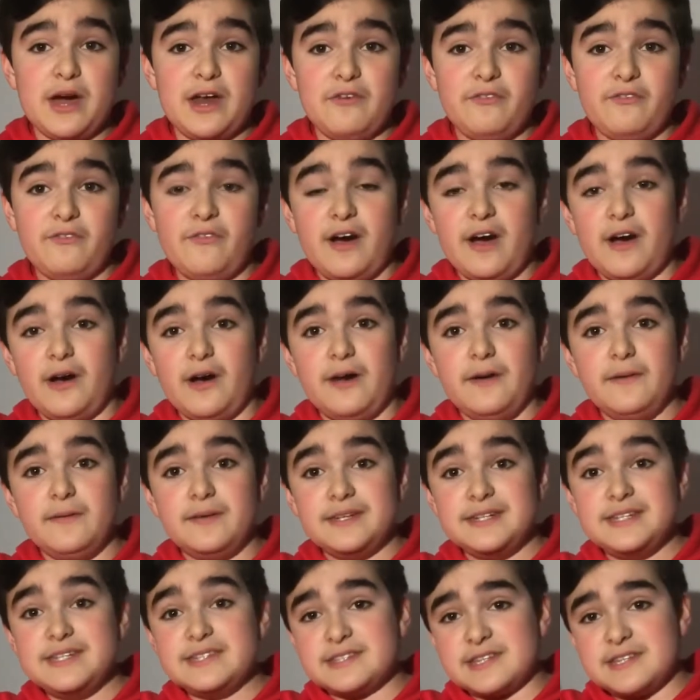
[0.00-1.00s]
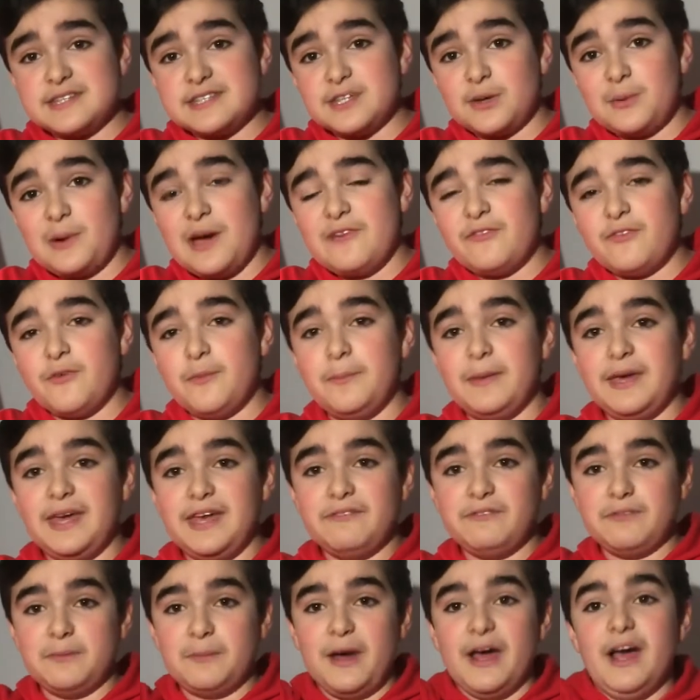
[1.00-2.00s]
a far distance away from me.
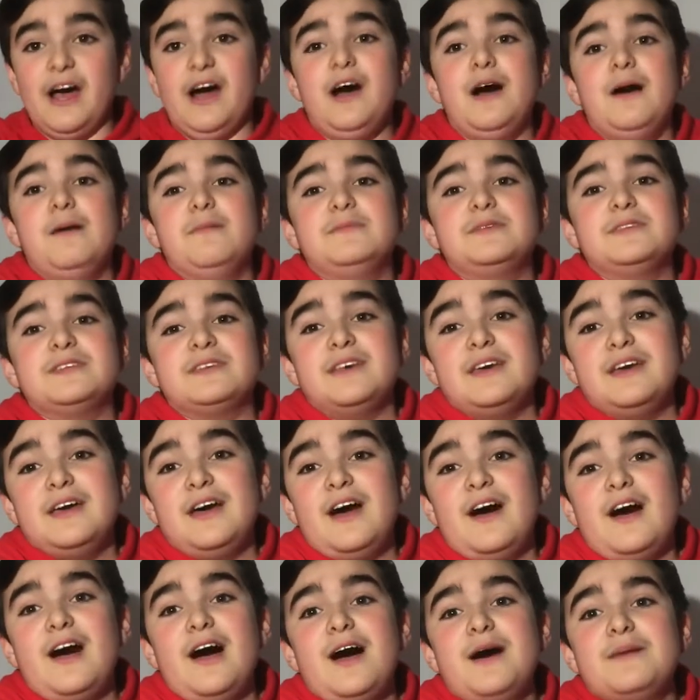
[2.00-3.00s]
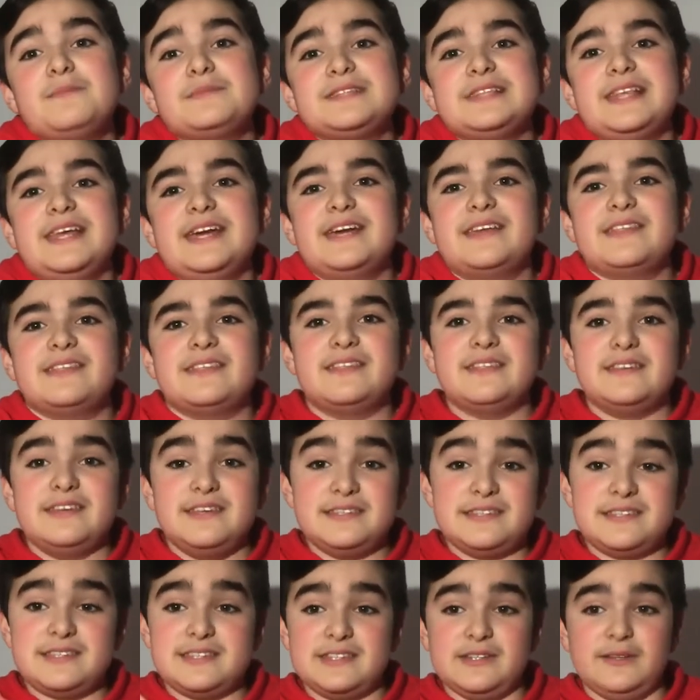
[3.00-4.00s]
Even my arm's length
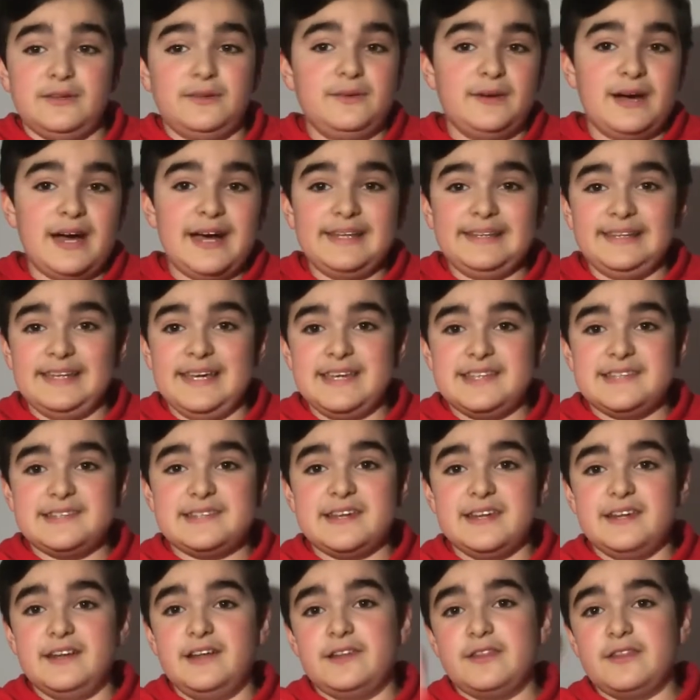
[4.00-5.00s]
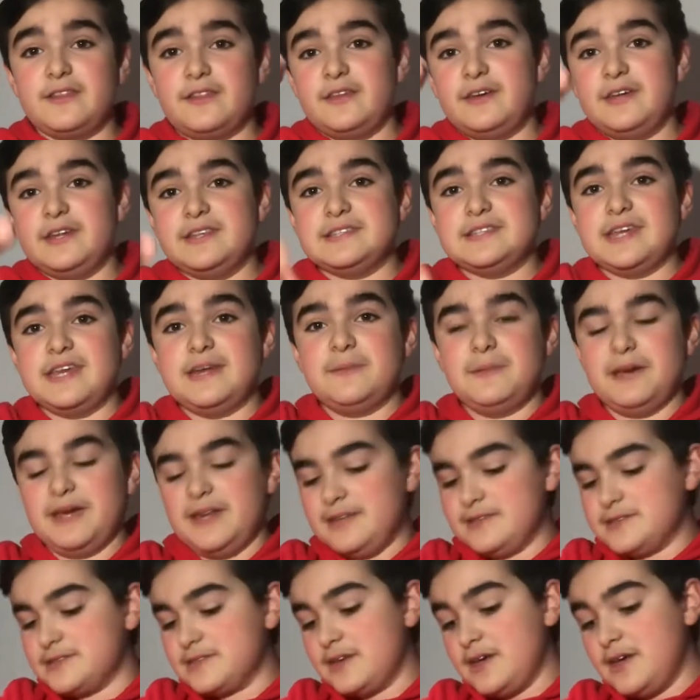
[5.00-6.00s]
is still at least another 30
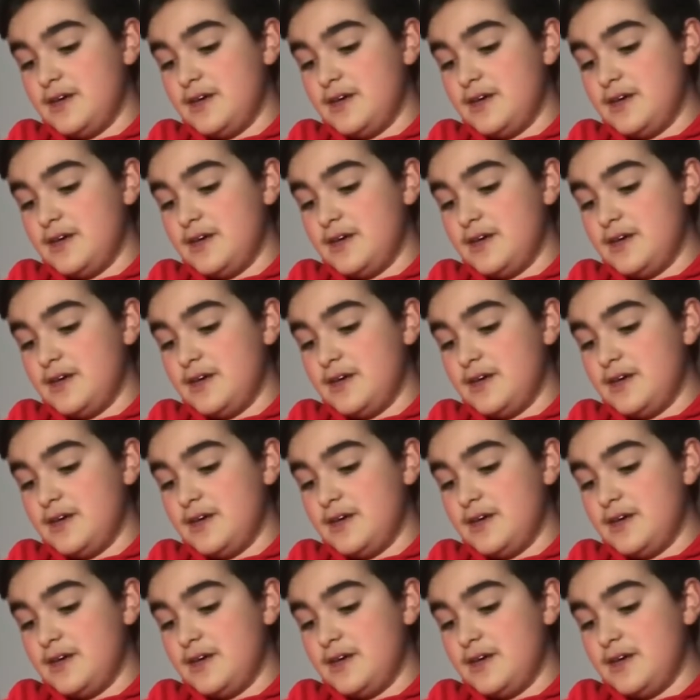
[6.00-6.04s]
centimeters,